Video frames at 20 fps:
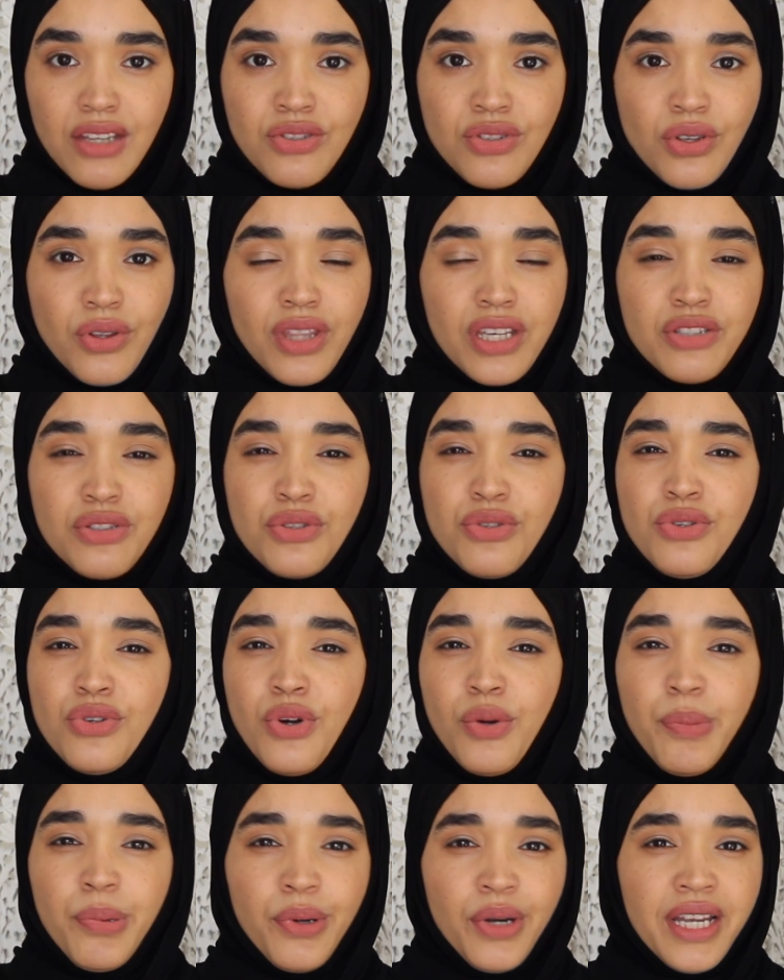So there's
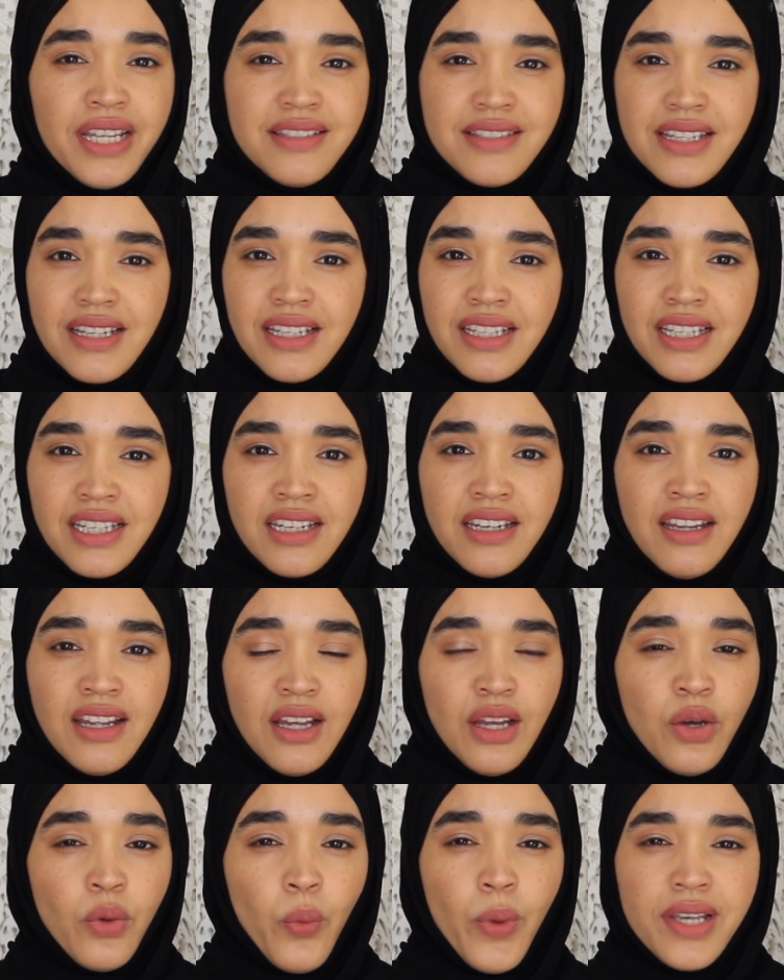no point in
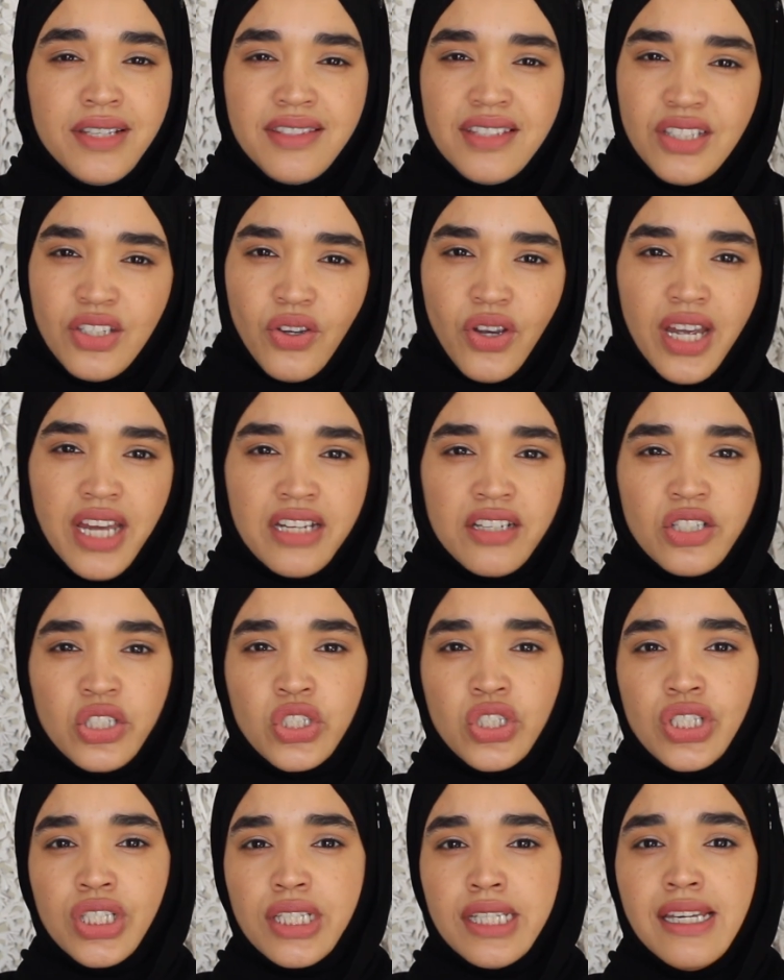wasting your
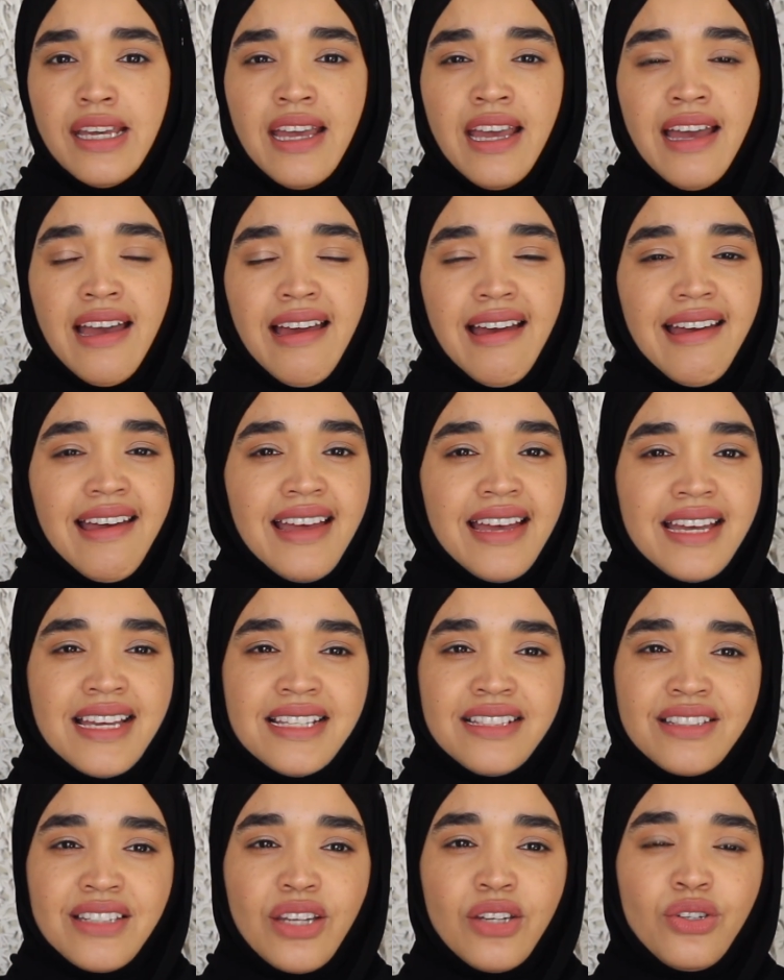energy
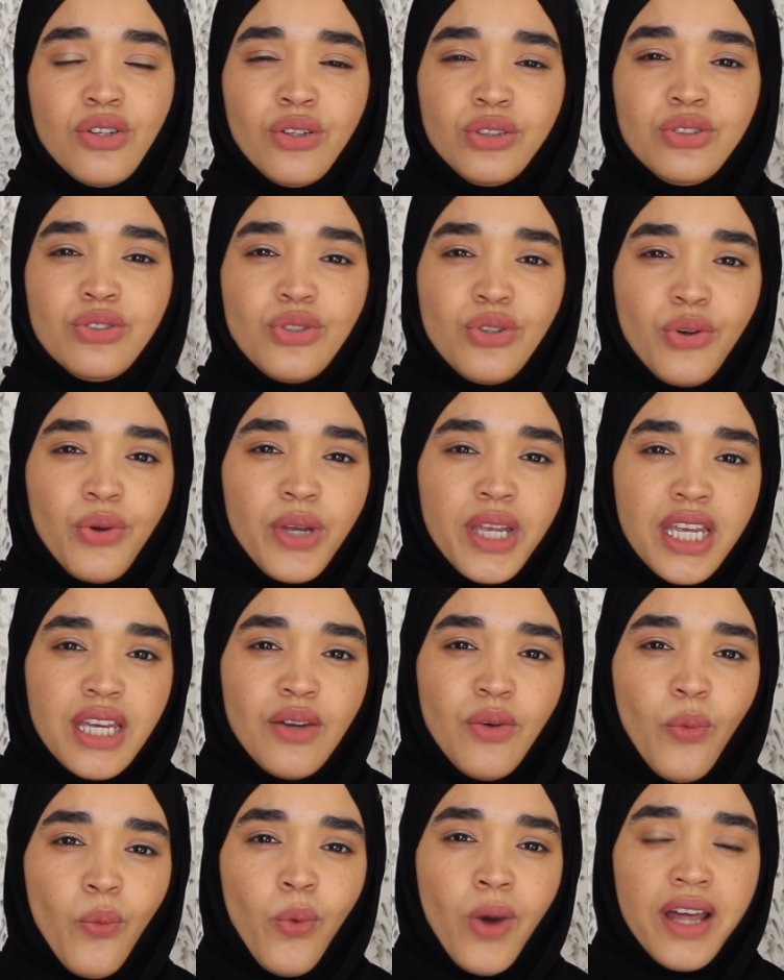and not
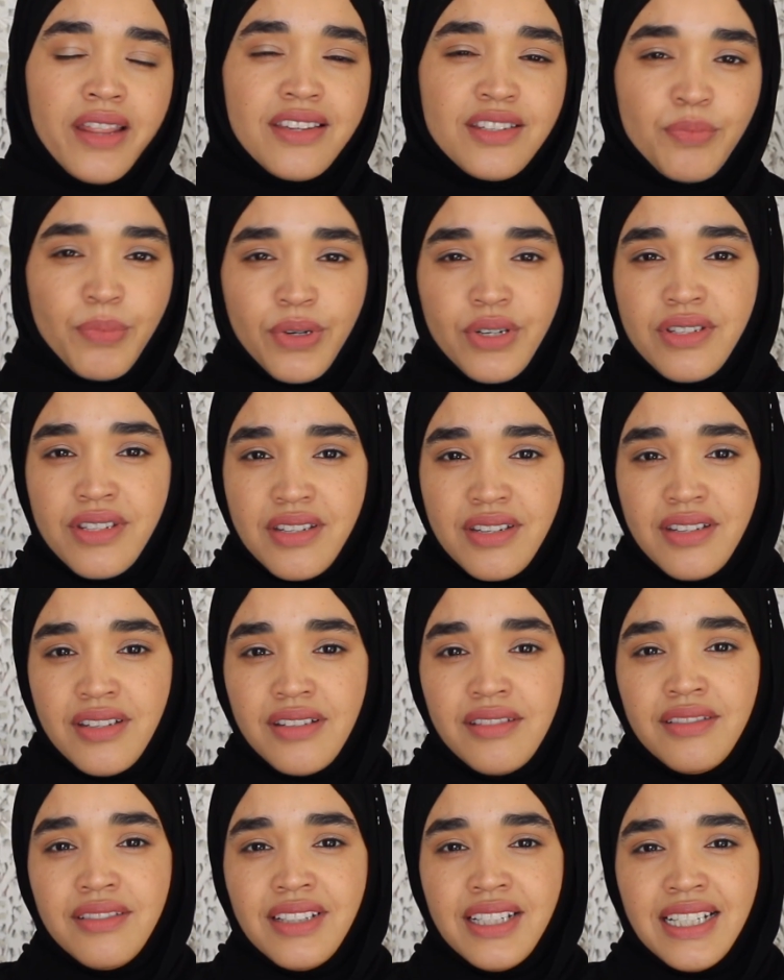knowing why this
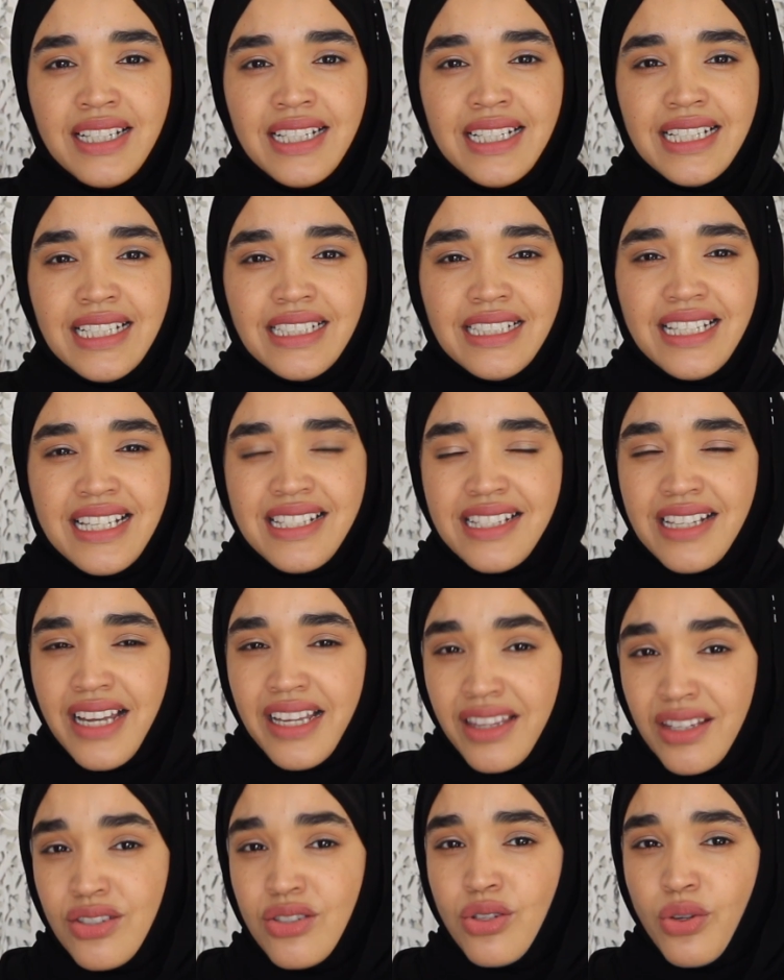person is
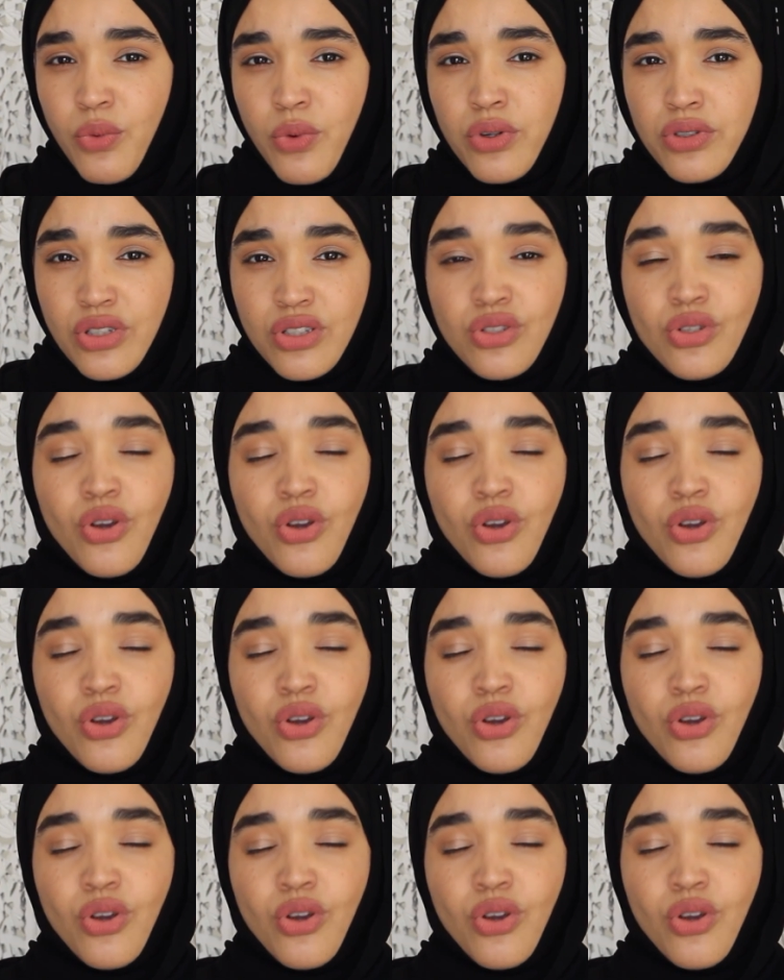like this towards you.